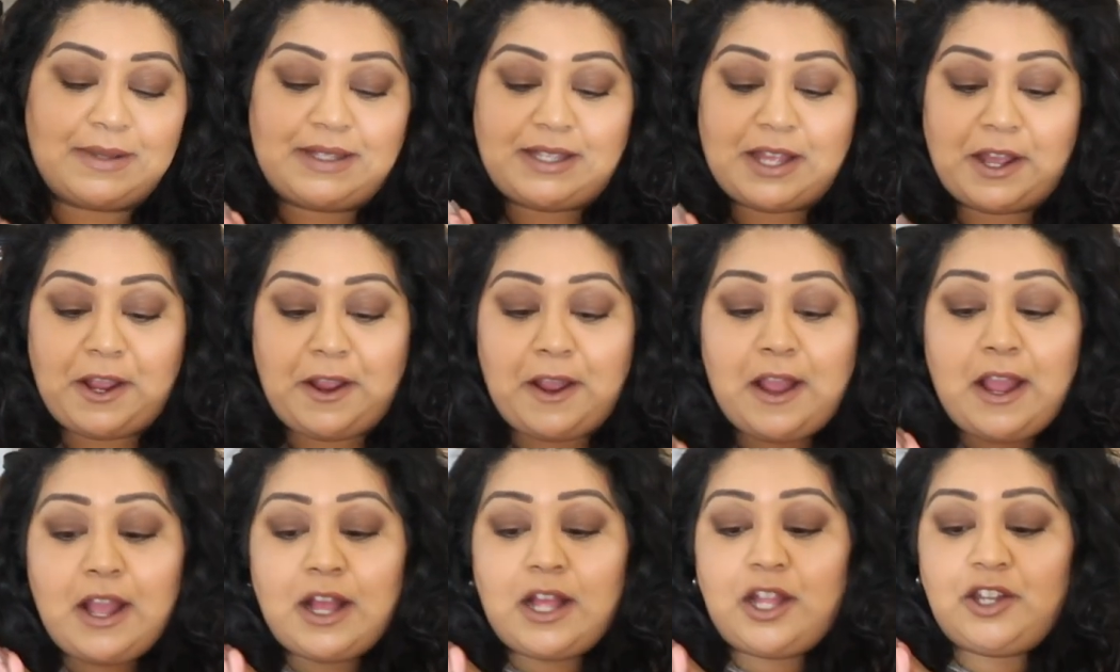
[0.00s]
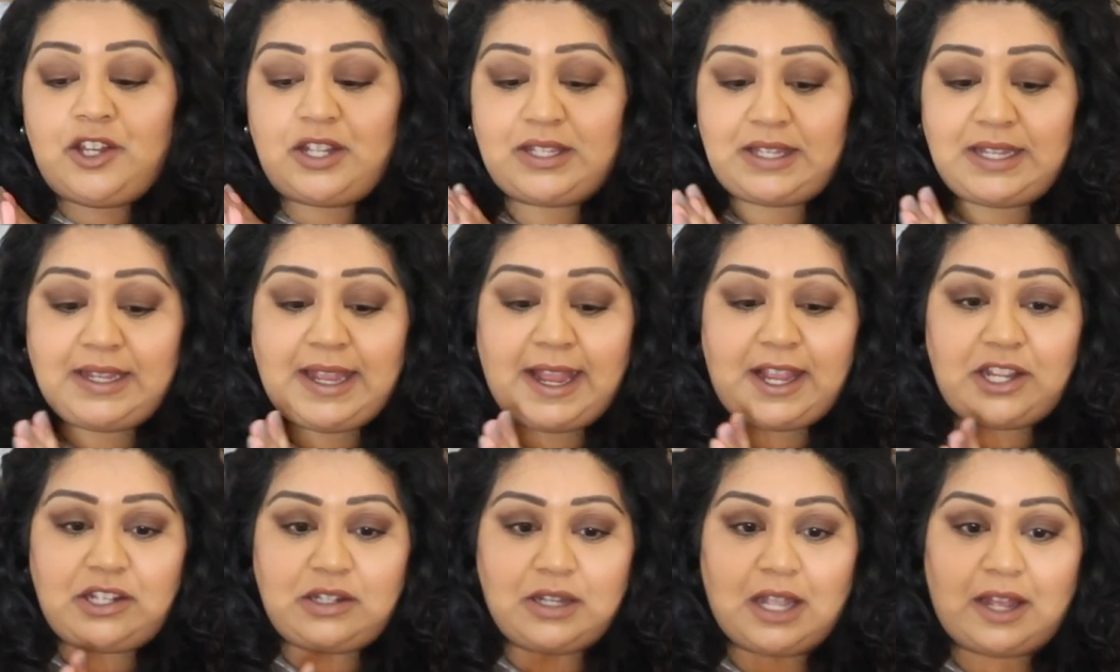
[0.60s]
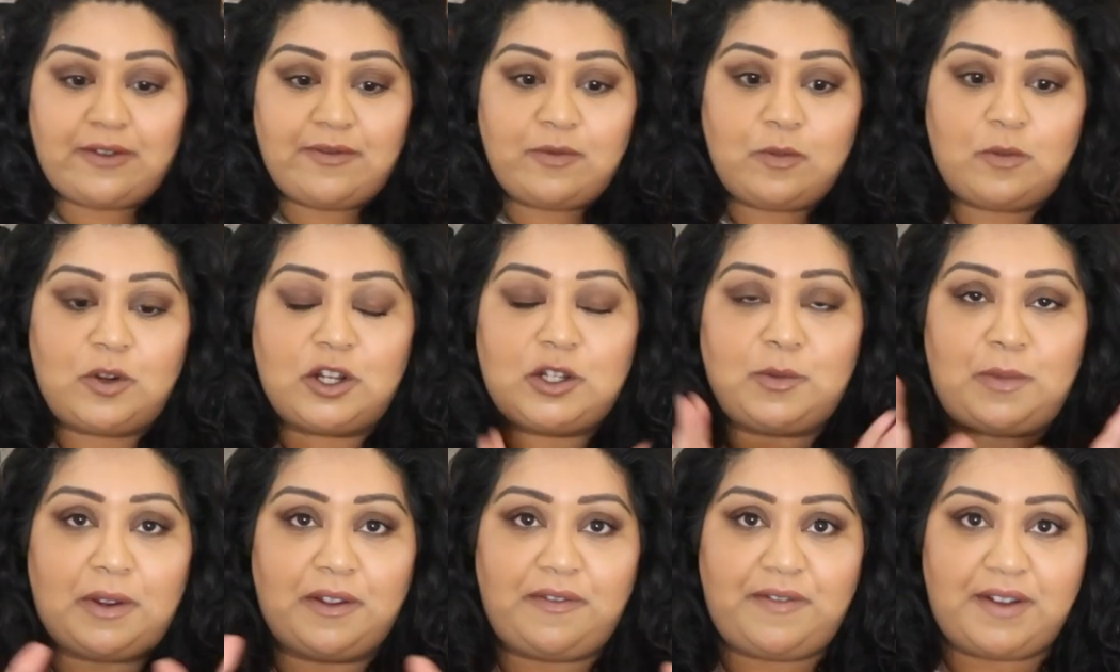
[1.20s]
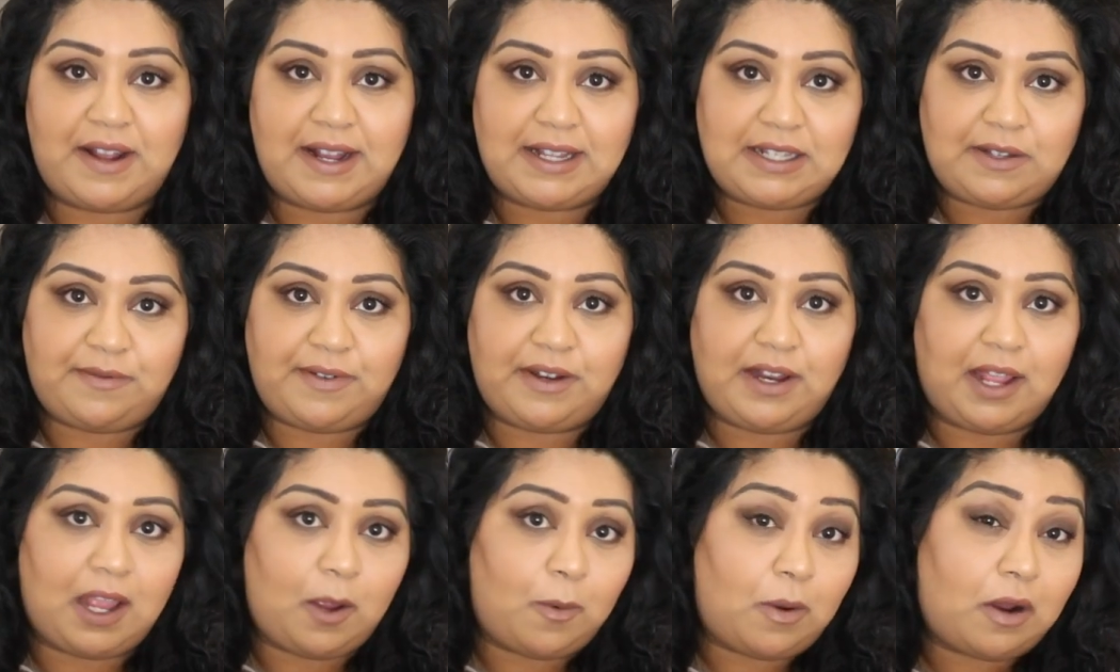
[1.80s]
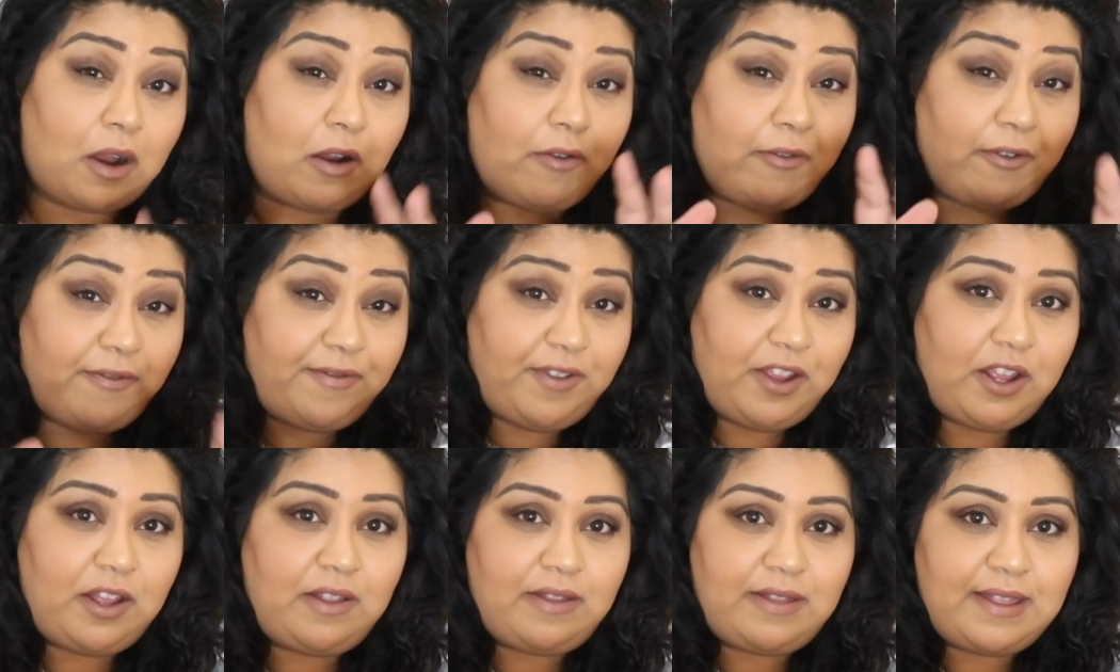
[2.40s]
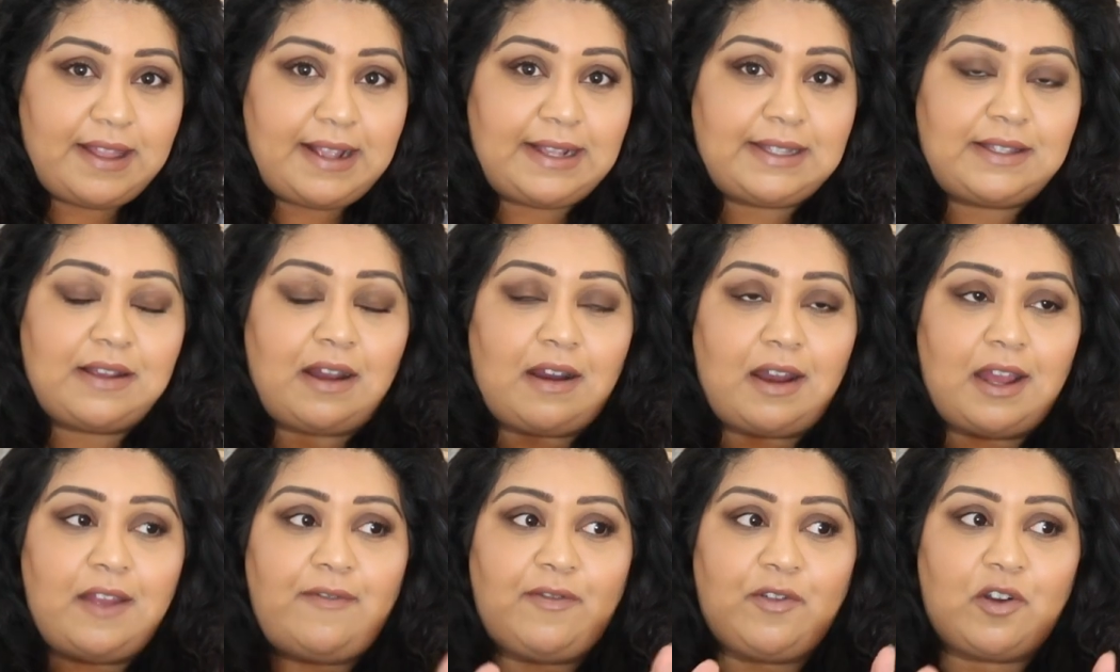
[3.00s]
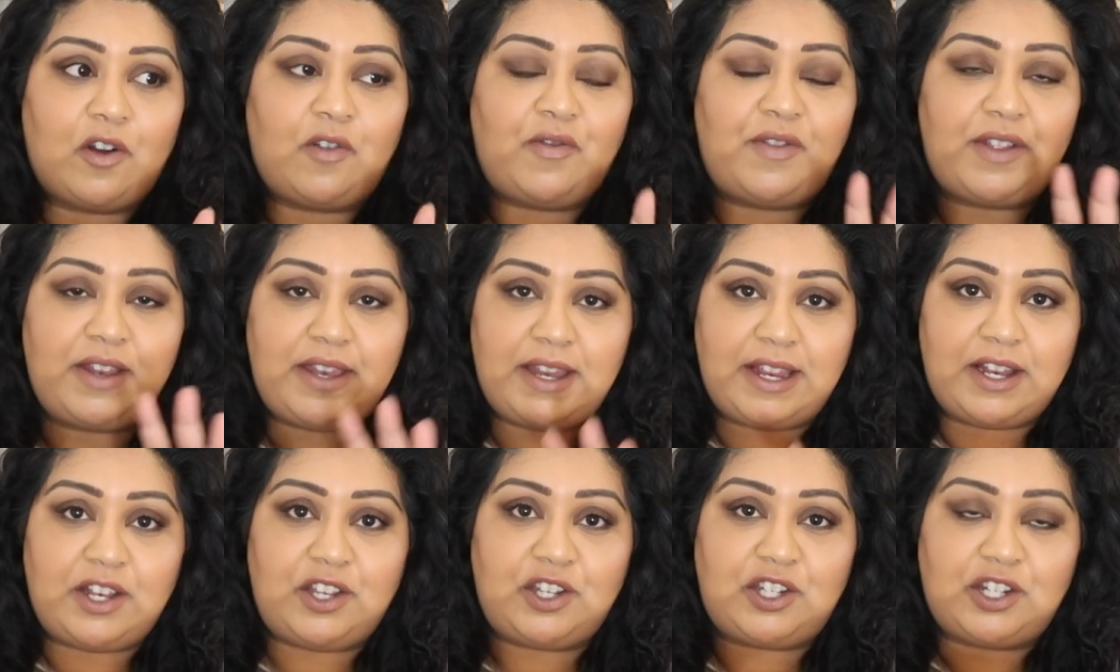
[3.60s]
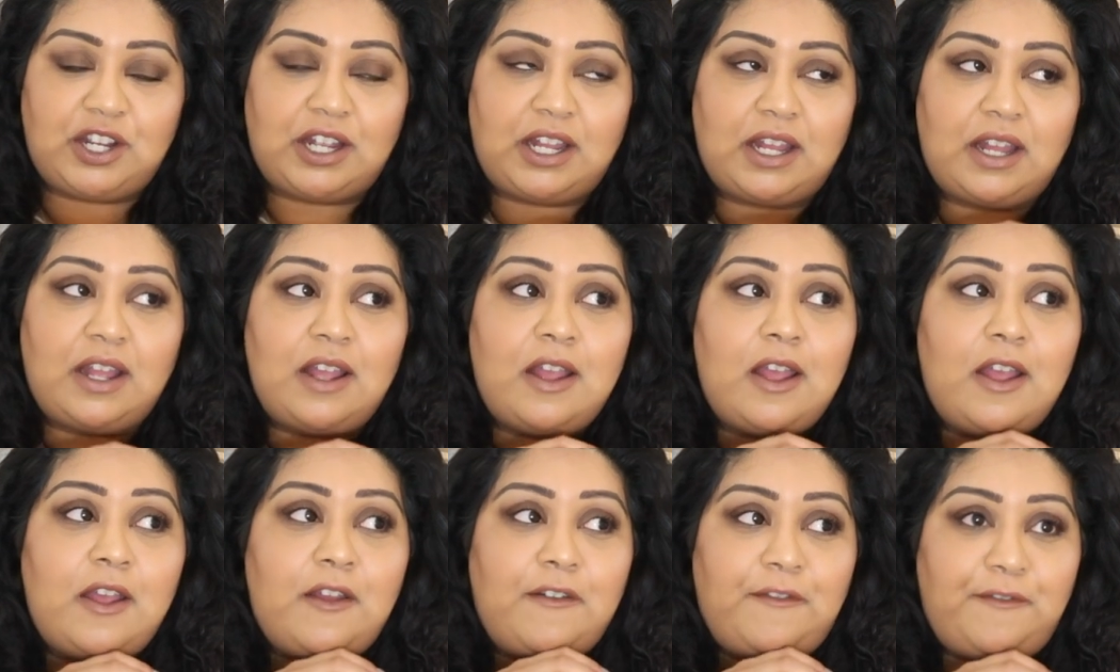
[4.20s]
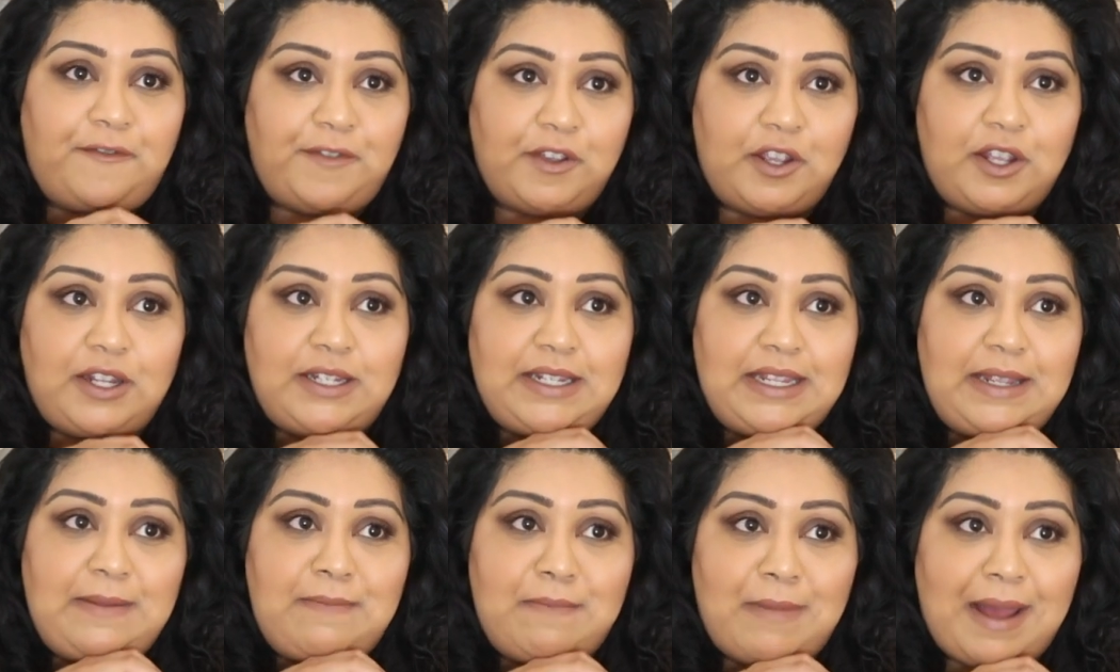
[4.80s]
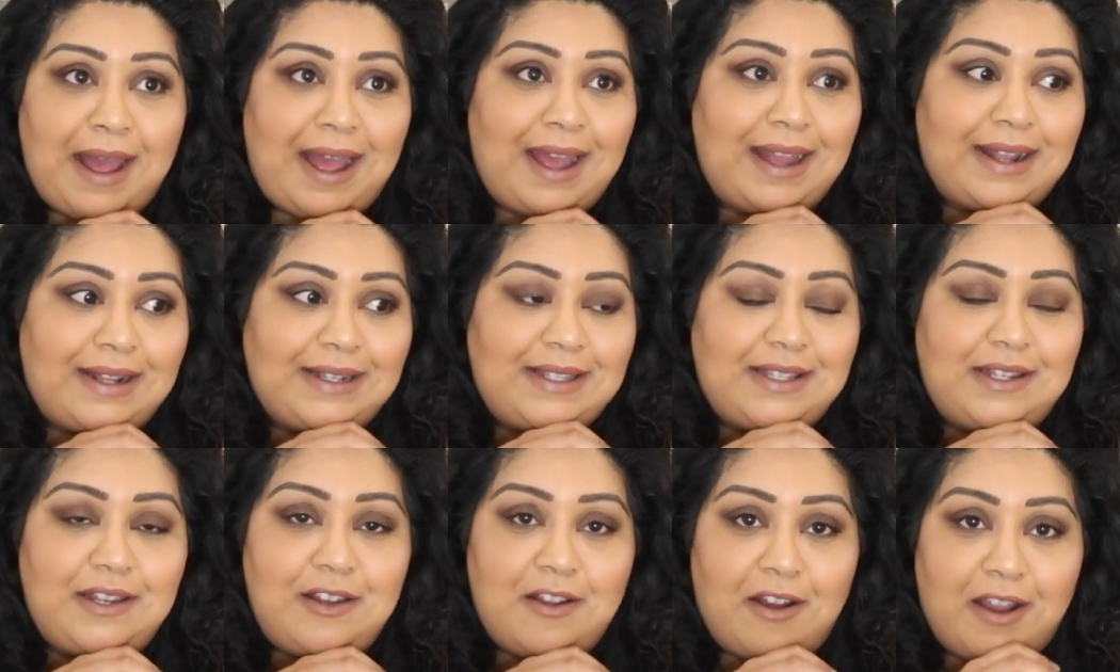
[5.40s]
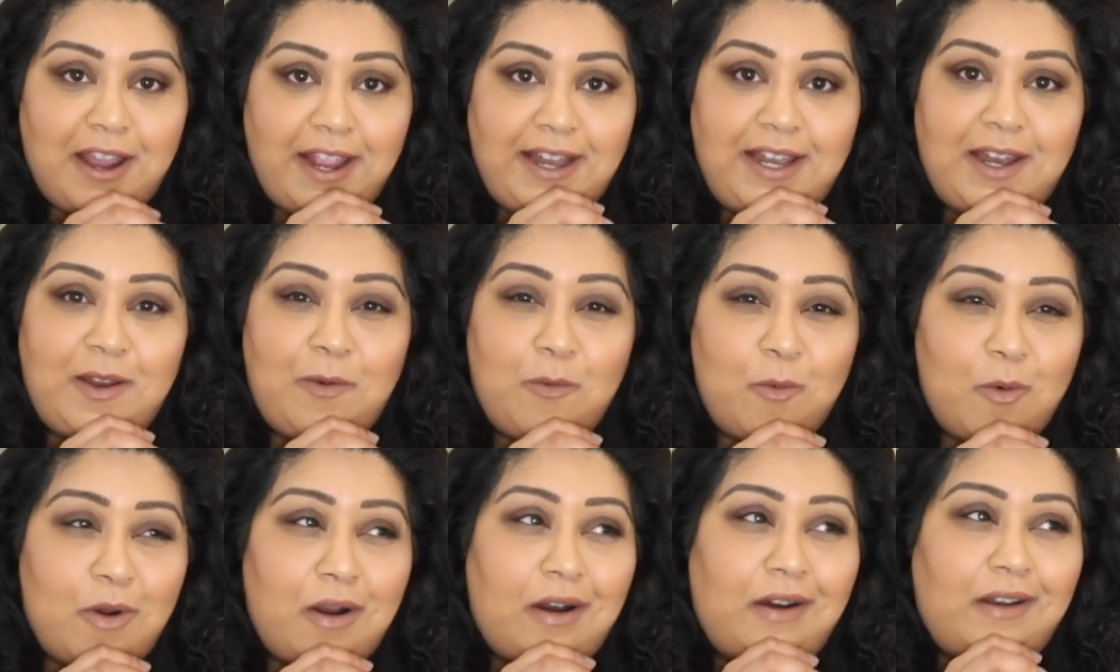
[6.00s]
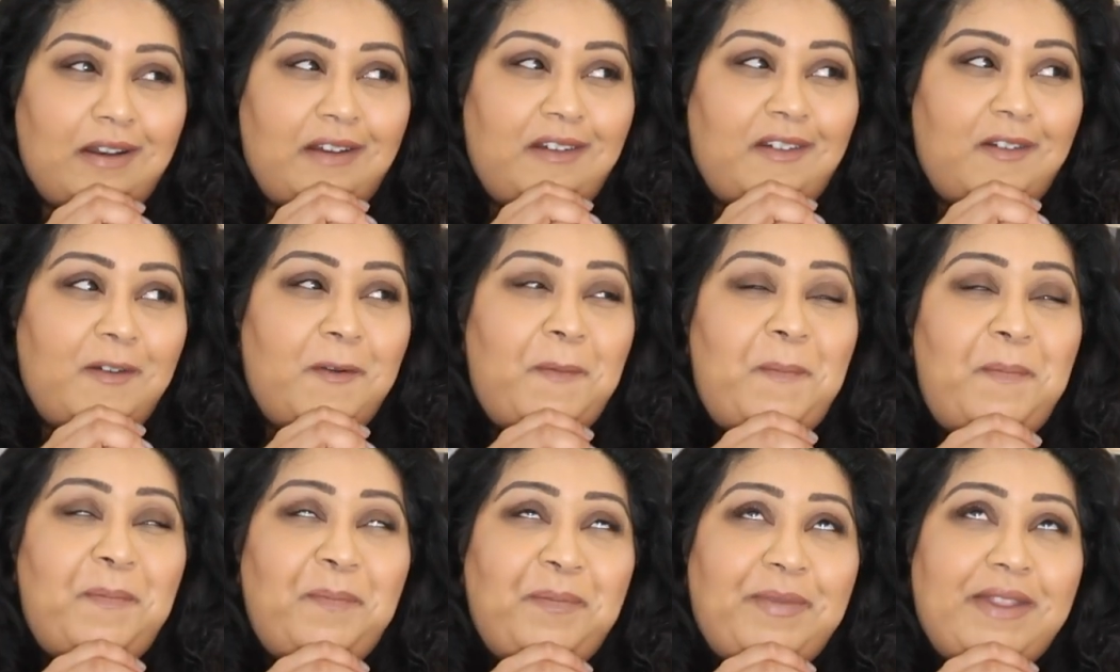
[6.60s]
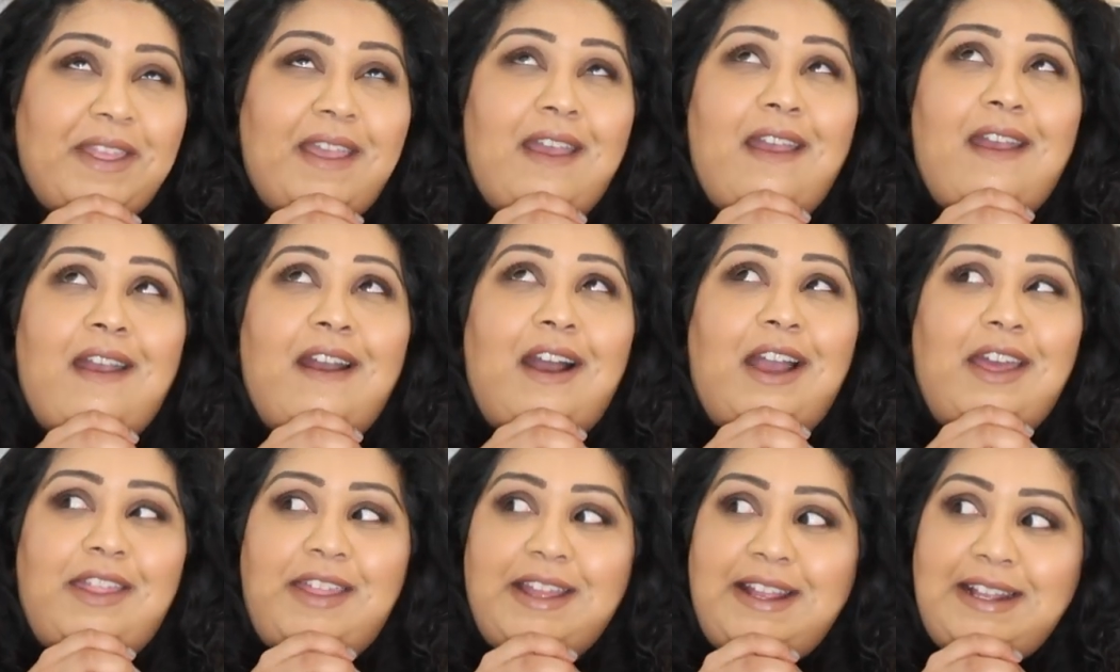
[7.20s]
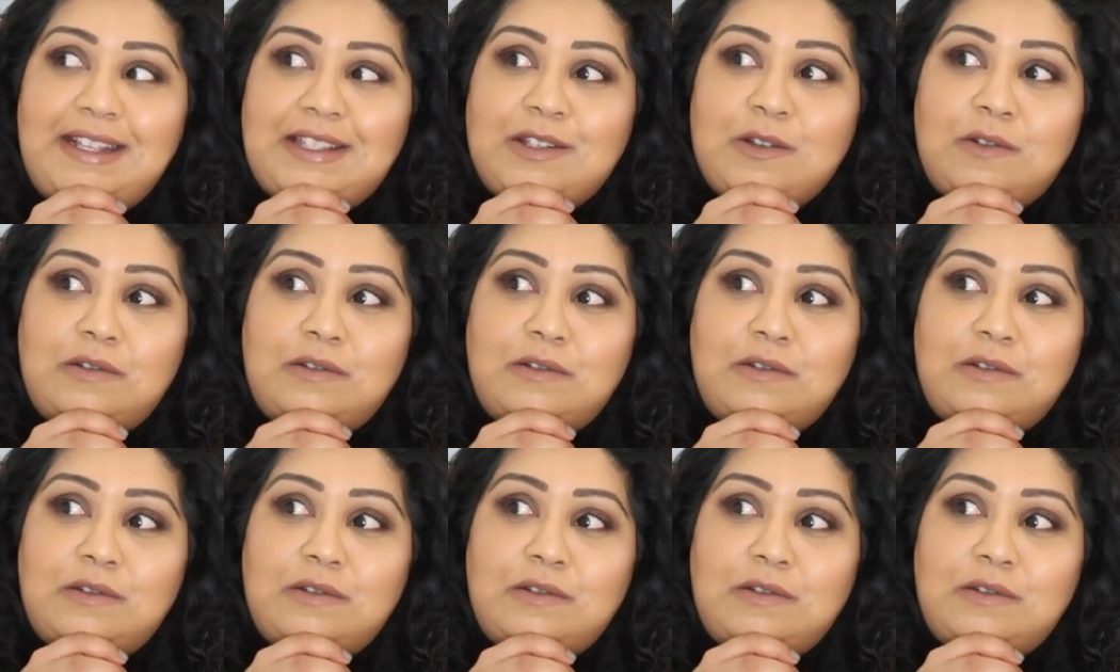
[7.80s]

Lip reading: So just in case you haven't watched my first video where I reviewed this, I've got the Ninja Foodi Max 9-in-1, I think it's